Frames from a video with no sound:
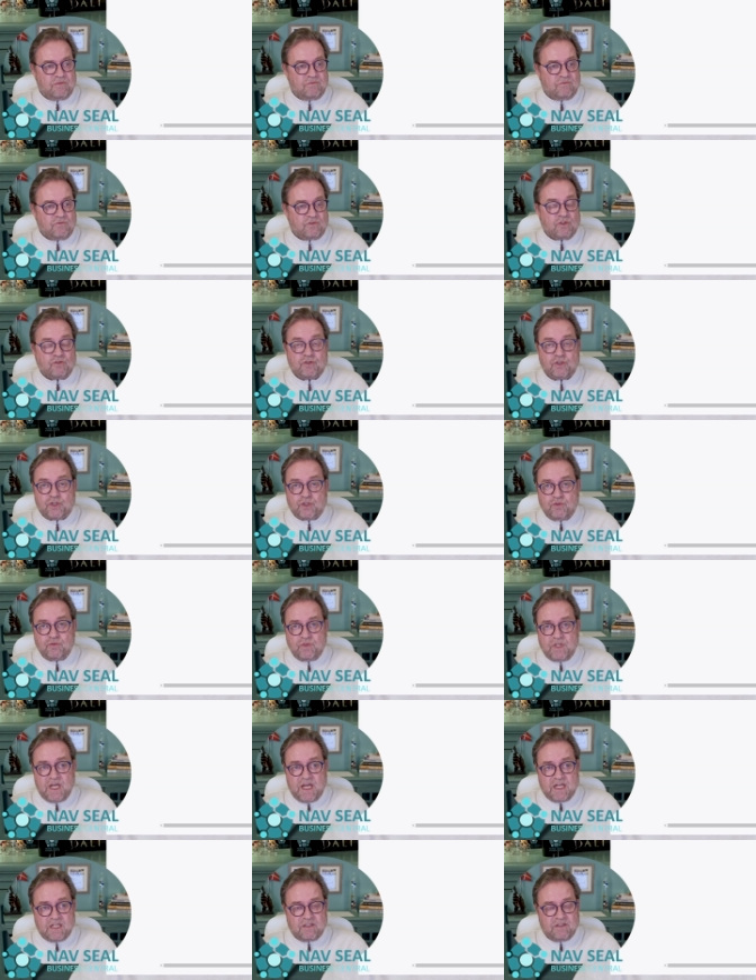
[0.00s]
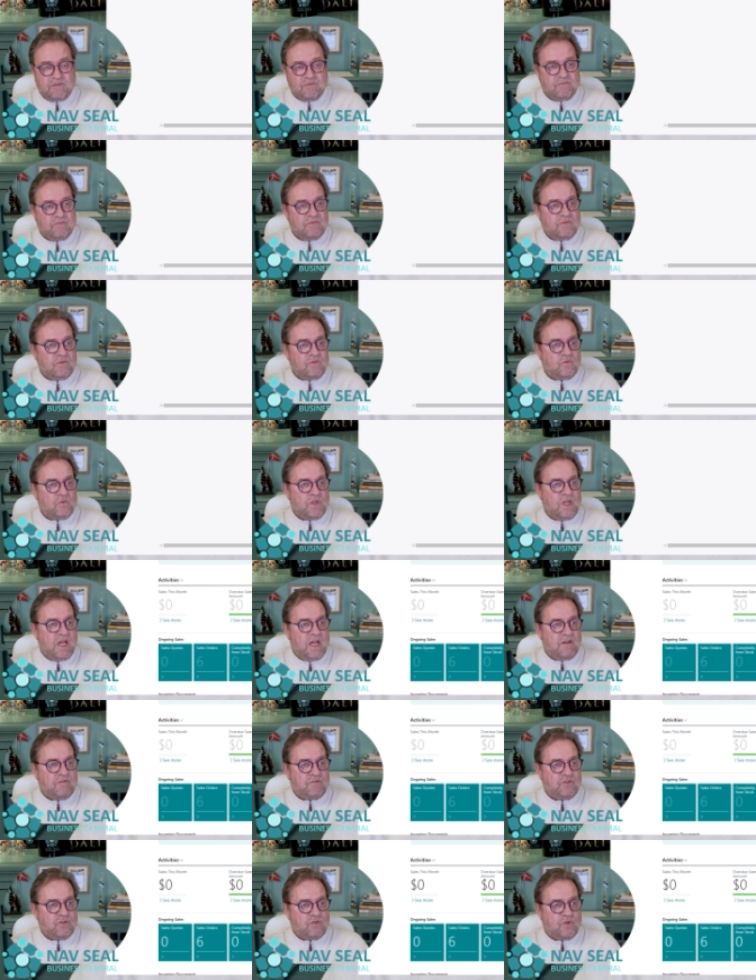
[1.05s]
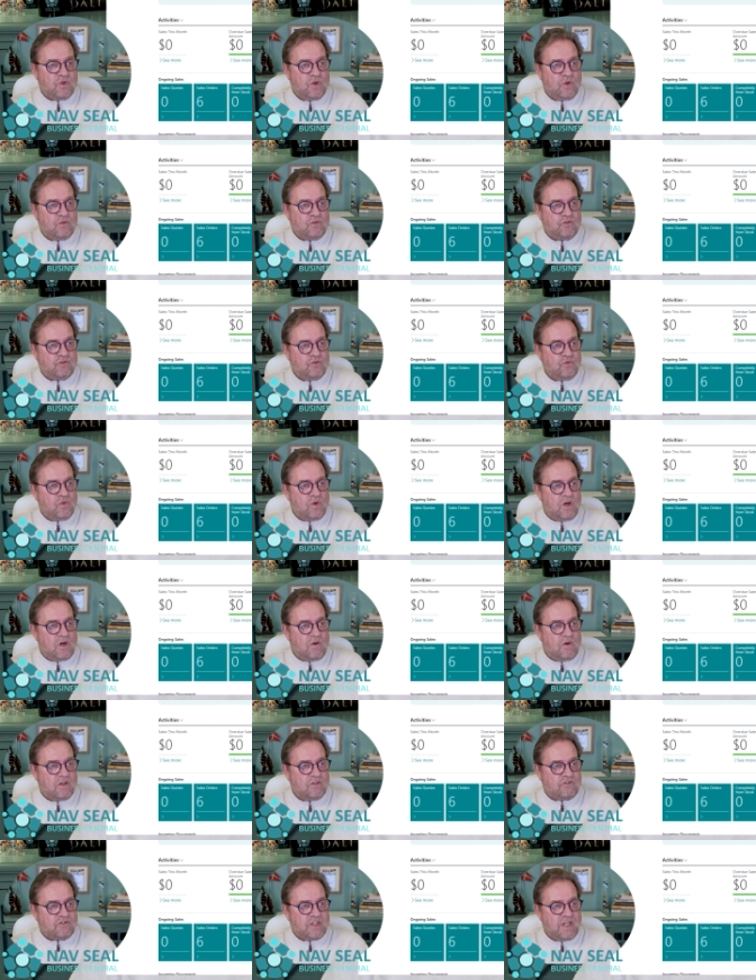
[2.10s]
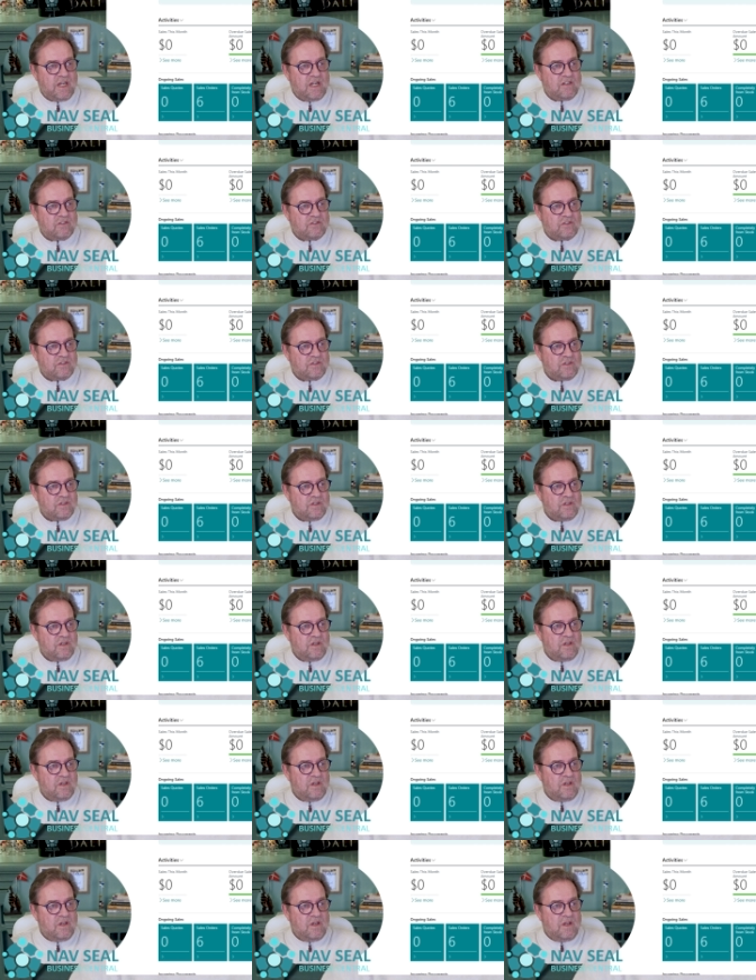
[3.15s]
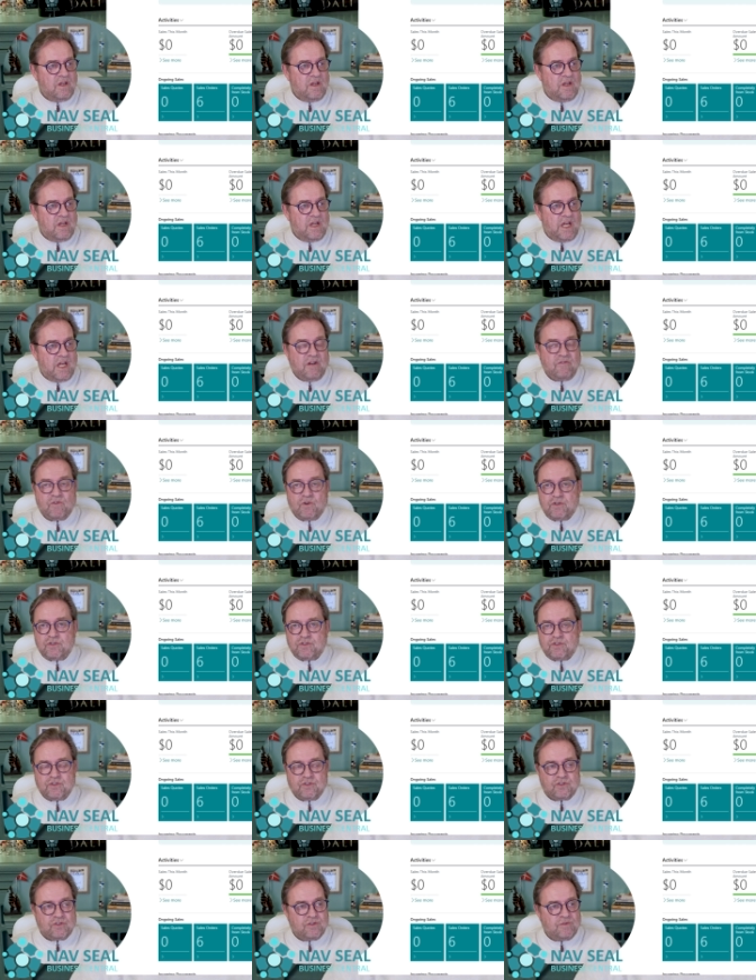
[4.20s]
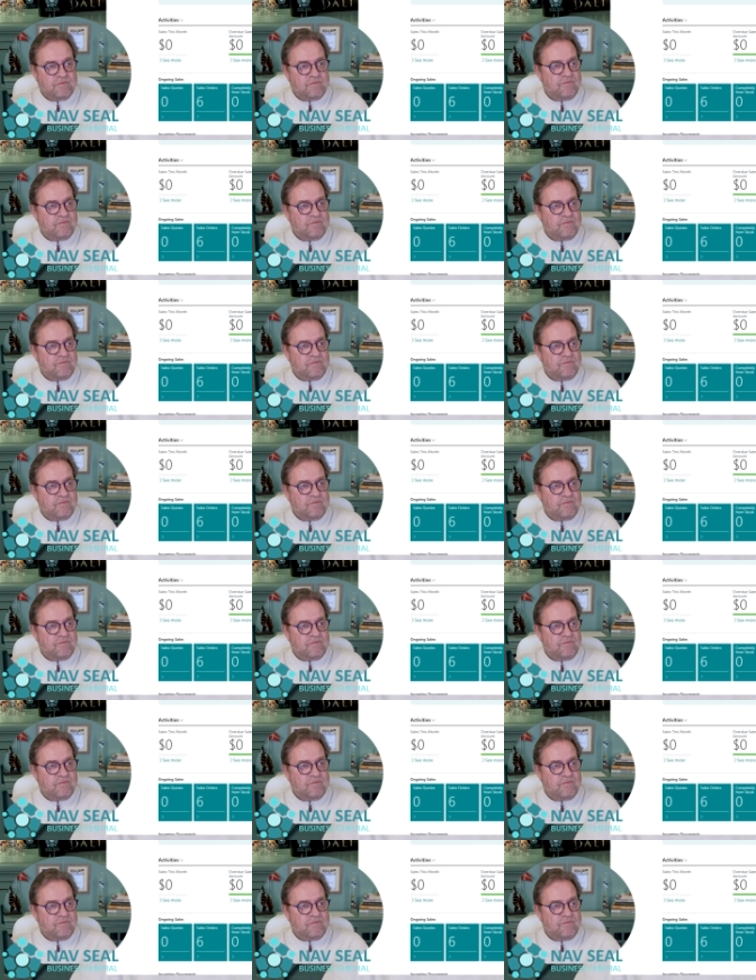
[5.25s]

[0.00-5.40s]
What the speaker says: So to do that, we have to go to our sales invoices.